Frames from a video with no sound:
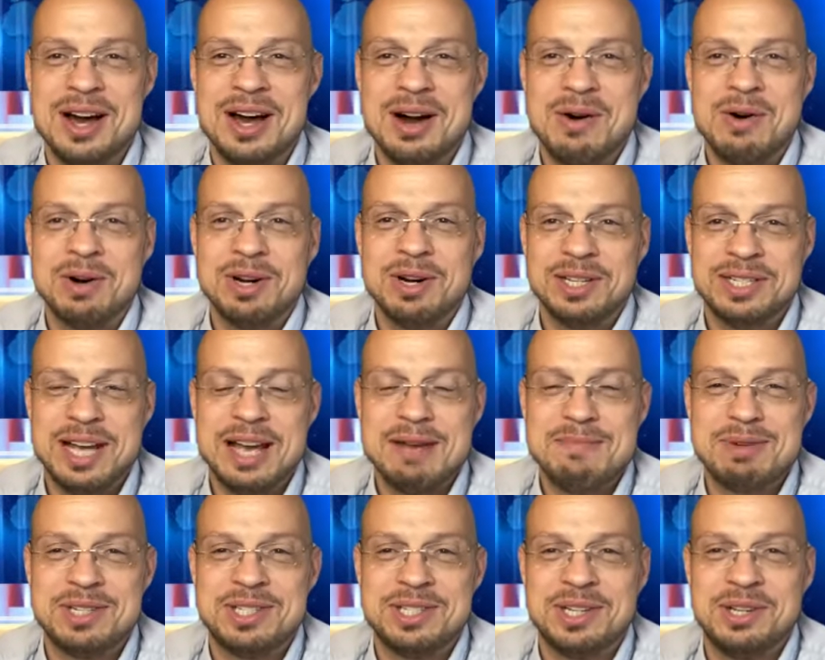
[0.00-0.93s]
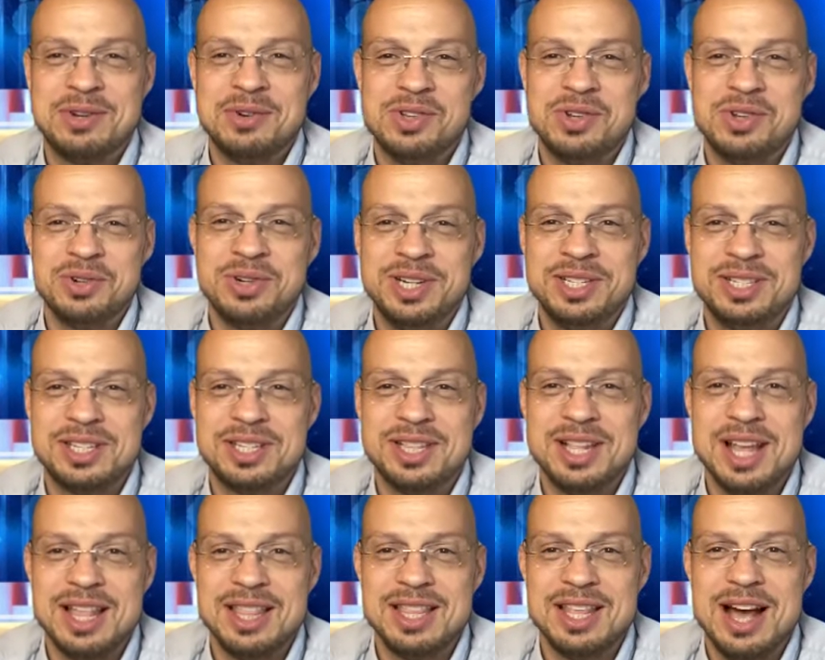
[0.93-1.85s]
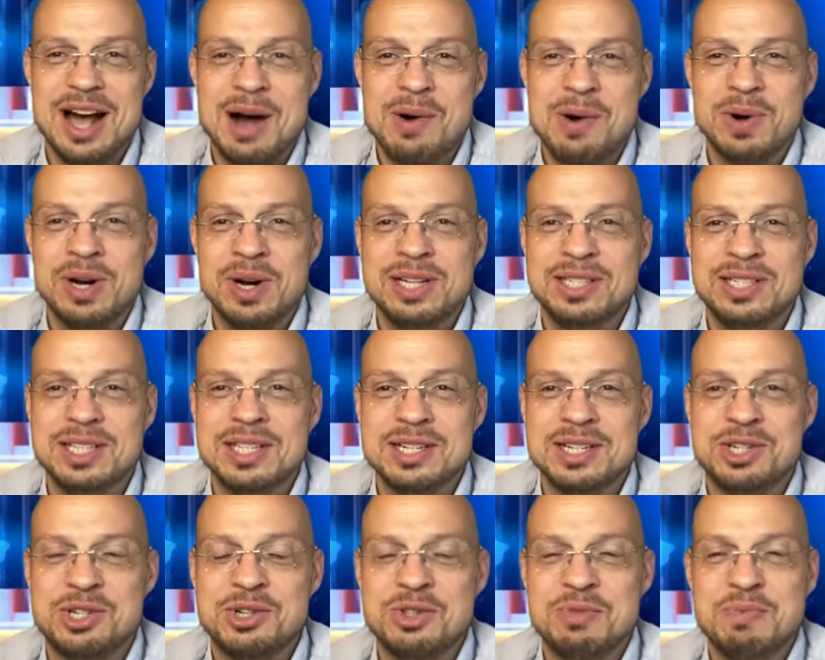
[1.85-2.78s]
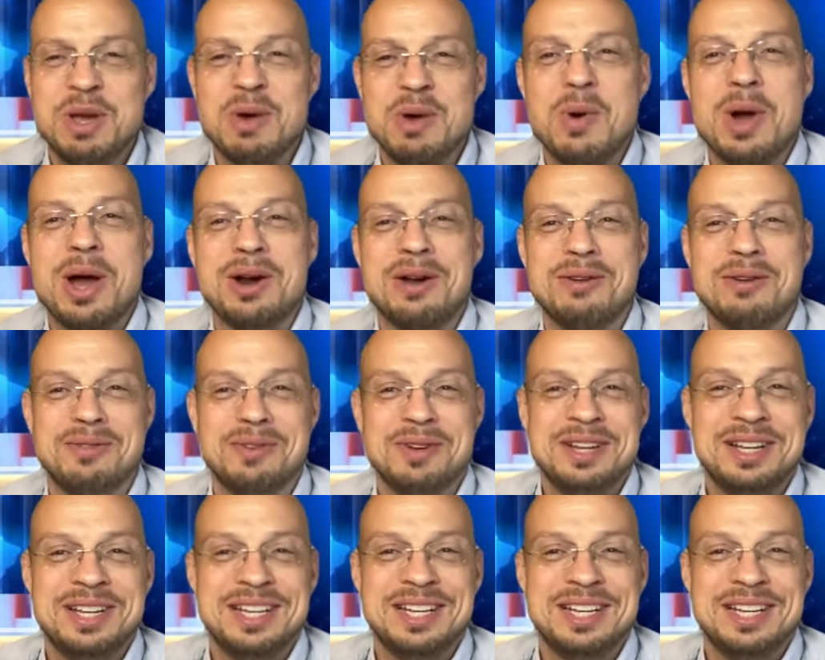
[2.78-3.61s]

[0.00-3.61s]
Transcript: uh, or a cybersecurity risk that our listeners should be aware of?